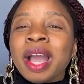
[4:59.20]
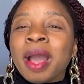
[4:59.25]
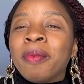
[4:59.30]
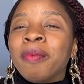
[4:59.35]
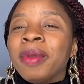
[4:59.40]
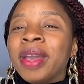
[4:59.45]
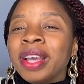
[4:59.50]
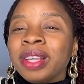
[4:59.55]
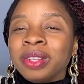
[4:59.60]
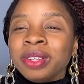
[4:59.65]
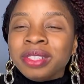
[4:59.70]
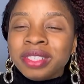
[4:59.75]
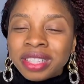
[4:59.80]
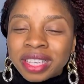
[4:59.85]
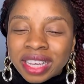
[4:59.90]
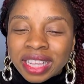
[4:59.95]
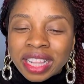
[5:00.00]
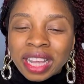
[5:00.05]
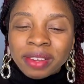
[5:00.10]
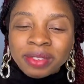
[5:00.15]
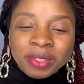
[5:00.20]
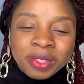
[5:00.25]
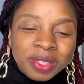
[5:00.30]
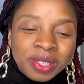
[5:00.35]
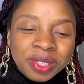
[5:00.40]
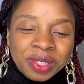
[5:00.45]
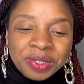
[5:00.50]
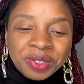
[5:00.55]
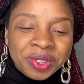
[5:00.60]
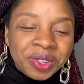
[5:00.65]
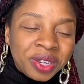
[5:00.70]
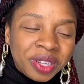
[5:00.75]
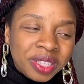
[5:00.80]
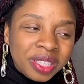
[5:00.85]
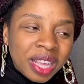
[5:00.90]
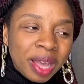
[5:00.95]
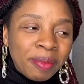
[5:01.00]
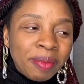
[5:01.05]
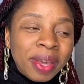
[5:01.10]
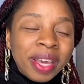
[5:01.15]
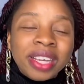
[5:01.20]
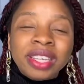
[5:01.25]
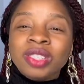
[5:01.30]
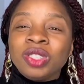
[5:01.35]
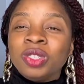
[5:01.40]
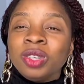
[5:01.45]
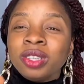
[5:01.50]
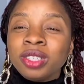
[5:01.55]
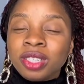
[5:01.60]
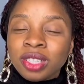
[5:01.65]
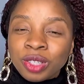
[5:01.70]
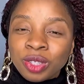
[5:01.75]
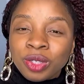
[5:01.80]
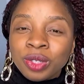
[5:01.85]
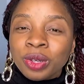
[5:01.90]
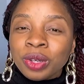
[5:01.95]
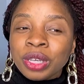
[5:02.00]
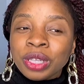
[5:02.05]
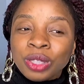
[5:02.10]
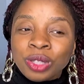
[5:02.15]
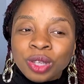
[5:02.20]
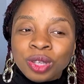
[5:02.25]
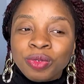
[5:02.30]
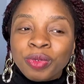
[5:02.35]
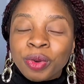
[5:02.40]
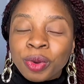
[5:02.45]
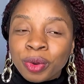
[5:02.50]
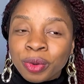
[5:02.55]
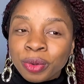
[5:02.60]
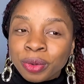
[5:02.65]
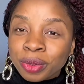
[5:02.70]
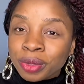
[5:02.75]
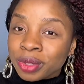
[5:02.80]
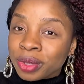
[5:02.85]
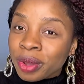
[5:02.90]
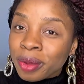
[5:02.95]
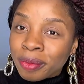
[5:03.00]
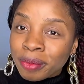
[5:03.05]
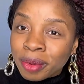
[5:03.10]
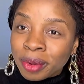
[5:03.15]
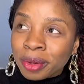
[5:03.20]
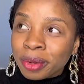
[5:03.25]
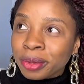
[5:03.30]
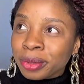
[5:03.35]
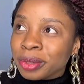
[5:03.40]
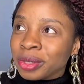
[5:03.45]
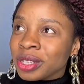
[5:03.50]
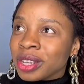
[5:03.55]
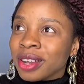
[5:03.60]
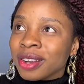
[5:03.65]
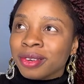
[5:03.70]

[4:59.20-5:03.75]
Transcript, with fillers: i beg don't take life too serious i beg it's just a joke it's just for cruise or more cruise and